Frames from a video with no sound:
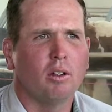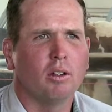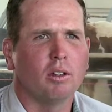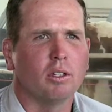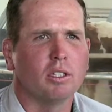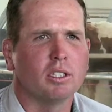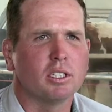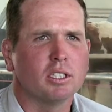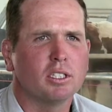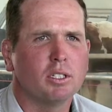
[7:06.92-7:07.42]

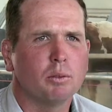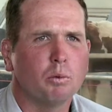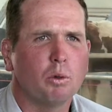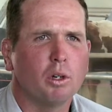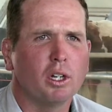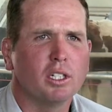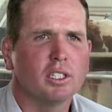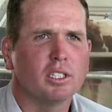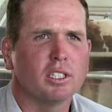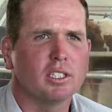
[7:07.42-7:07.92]
The system
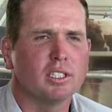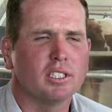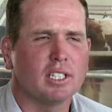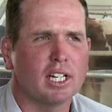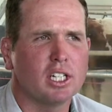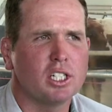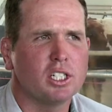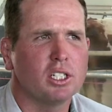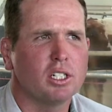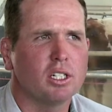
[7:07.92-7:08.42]
works as
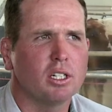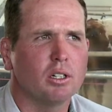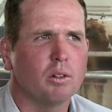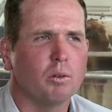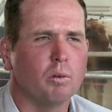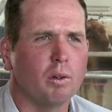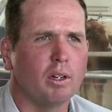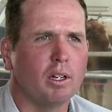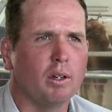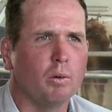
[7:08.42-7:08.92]
such:
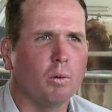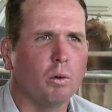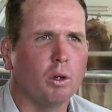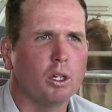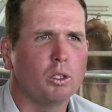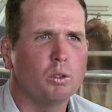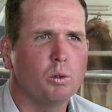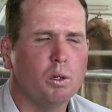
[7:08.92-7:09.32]
we work